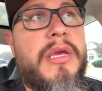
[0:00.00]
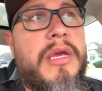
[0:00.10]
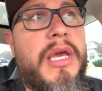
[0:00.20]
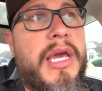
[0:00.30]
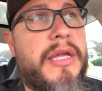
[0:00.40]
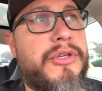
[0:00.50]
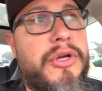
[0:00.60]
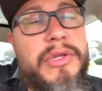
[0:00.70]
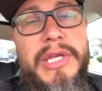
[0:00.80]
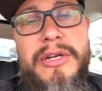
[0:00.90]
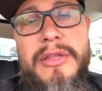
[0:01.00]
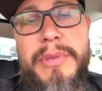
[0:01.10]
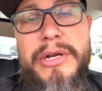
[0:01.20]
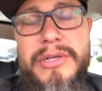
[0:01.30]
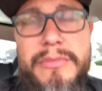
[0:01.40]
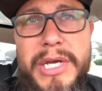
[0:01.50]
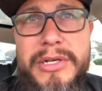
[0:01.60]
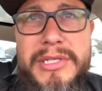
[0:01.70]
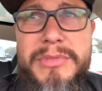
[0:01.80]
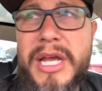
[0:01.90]
And, you know, the later the
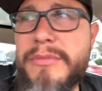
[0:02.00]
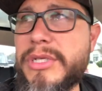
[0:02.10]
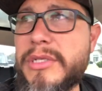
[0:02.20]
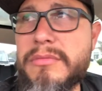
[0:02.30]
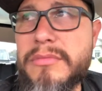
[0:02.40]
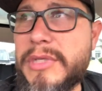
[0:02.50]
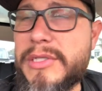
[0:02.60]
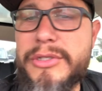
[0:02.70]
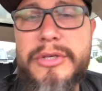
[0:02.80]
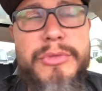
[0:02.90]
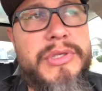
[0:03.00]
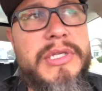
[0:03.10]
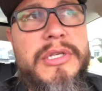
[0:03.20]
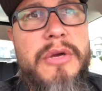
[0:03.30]
better. Sometimes you can listen to your music,